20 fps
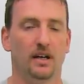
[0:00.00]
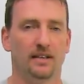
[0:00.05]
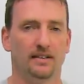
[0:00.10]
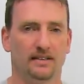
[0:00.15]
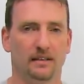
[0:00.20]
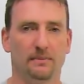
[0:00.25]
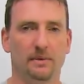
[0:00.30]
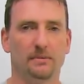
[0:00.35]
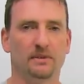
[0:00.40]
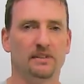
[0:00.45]

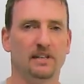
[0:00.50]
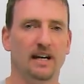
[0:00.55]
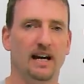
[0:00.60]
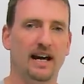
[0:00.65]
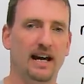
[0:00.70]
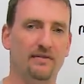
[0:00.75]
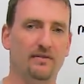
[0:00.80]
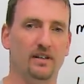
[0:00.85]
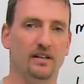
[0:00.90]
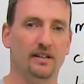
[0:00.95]
Some people say I
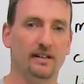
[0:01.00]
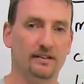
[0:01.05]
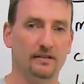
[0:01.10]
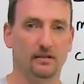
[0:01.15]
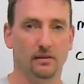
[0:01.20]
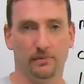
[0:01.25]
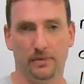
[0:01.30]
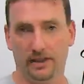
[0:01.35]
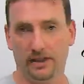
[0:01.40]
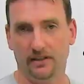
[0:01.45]
have a
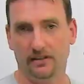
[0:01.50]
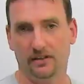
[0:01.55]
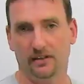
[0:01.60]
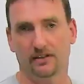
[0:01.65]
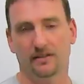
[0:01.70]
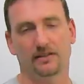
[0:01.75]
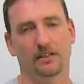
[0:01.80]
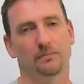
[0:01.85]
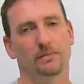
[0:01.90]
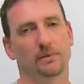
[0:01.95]
little bit.
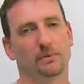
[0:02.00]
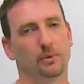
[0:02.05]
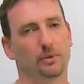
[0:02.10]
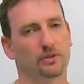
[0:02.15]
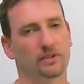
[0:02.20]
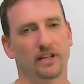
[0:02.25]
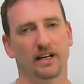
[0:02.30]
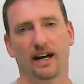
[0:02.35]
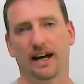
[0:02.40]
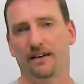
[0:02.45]
Some people
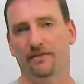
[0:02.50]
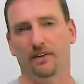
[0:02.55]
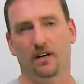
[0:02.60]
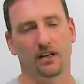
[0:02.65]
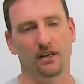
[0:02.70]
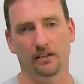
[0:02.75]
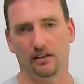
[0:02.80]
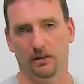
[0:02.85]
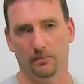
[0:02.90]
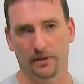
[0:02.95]
will say I have
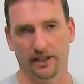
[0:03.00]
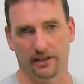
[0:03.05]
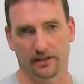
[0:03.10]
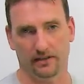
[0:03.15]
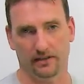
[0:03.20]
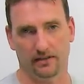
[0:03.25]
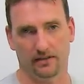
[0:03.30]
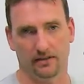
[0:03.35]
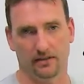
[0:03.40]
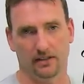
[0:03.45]
a little bit.
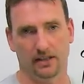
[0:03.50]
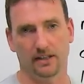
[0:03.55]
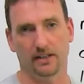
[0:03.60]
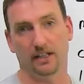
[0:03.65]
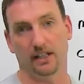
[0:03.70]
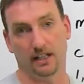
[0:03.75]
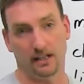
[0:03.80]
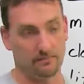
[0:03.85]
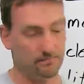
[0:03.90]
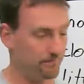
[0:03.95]

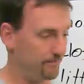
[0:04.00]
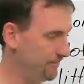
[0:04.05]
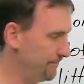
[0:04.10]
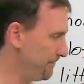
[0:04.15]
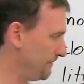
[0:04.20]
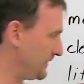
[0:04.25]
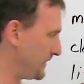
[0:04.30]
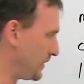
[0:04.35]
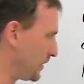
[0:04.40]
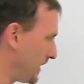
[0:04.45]
Little.
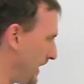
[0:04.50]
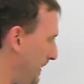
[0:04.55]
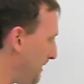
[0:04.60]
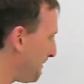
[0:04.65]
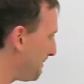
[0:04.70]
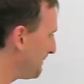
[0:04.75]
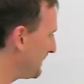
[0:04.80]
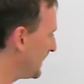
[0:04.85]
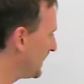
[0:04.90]
Okay?